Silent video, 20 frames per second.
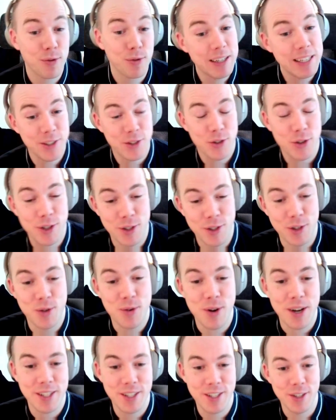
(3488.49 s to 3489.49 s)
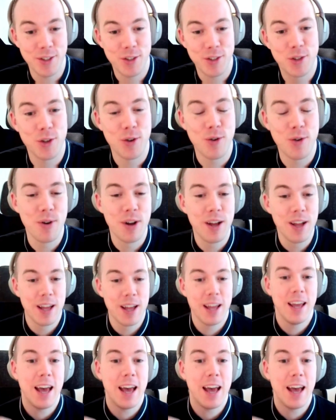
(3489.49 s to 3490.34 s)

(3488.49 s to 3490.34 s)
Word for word: a really interesting question. So